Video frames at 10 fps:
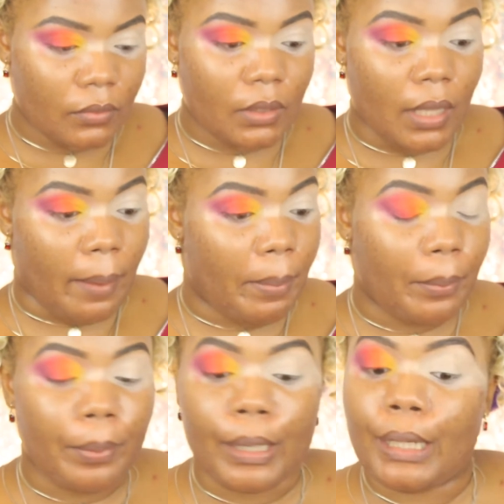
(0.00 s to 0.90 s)

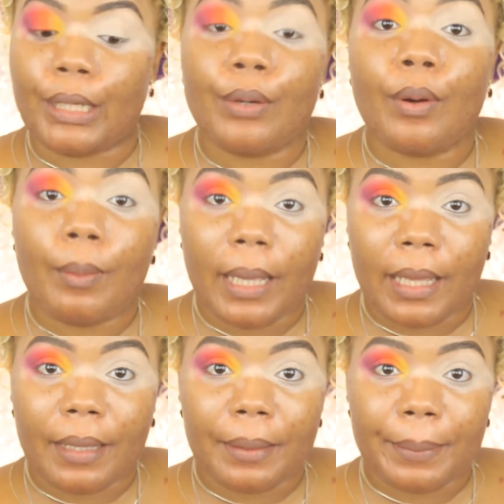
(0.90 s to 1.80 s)
Yep, we're gonna do a
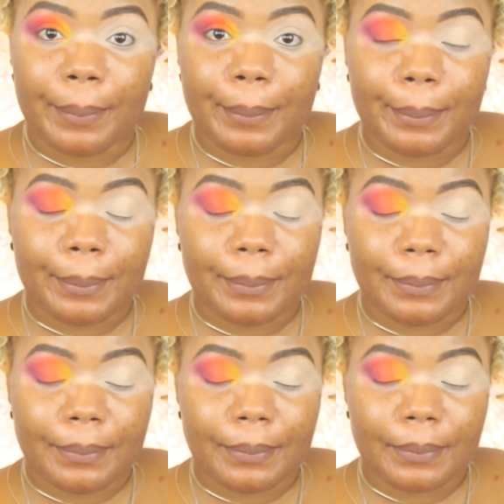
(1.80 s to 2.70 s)
wing.
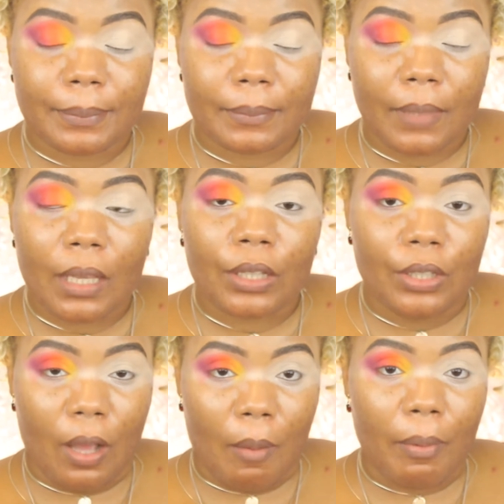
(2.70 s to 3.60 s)

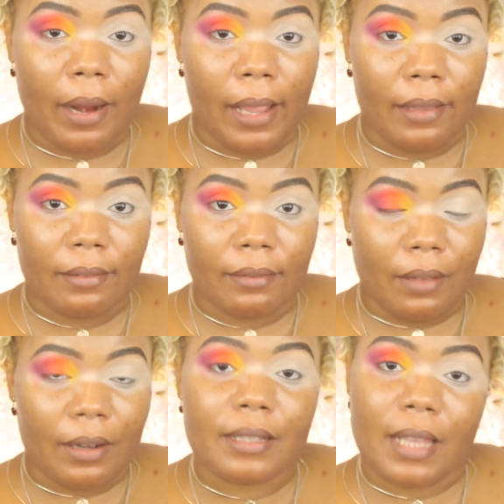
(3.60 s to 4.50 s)
Y'all pray.
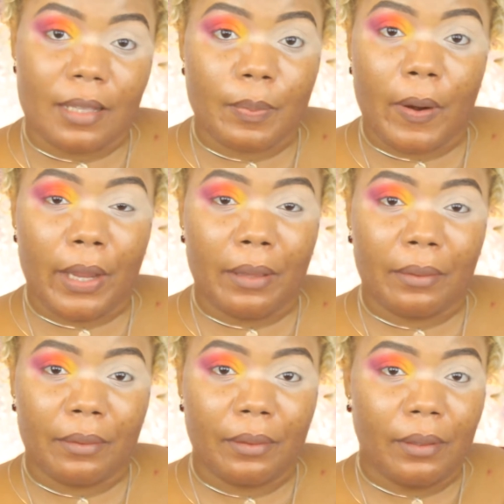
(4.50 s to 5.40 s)
Are the saints praying?
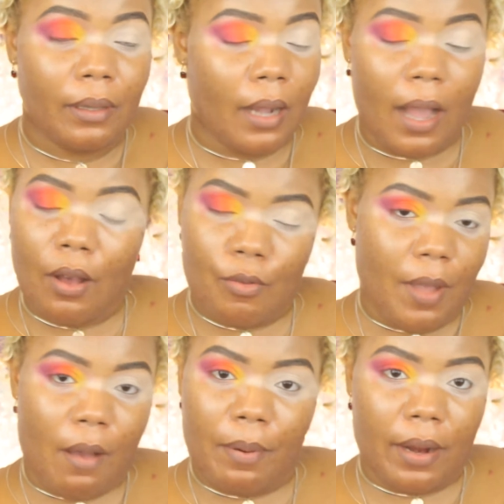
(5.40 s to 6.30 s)
I hope
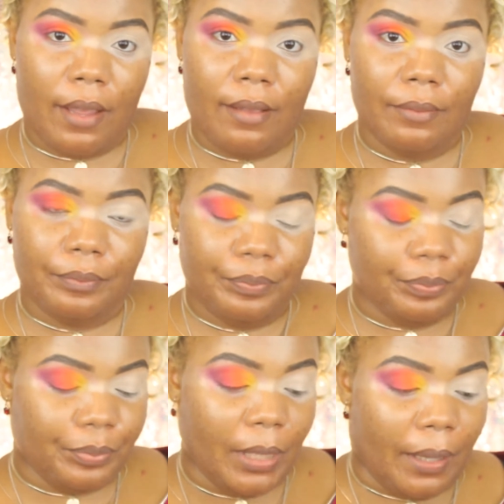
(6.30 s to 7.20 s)
y'all praying.
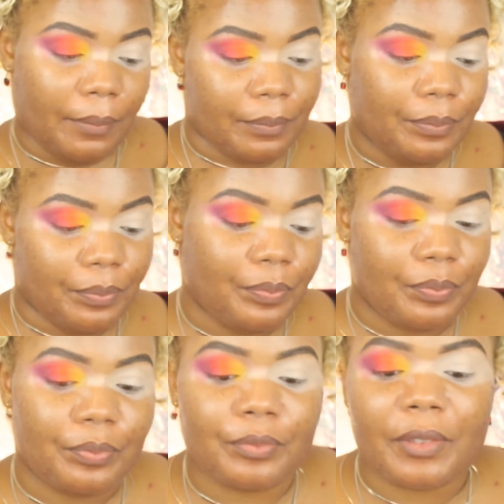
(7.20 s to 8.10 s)
Yeah,
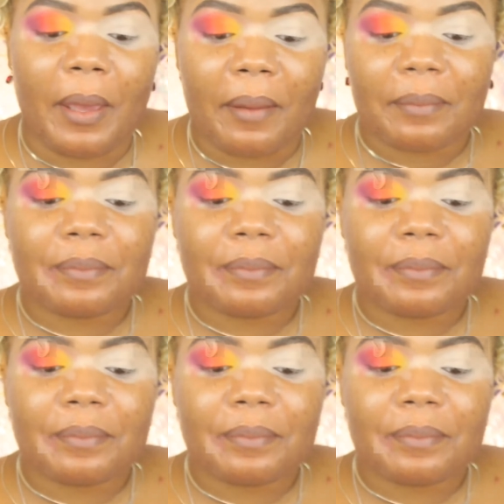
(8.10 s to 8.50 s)
okay.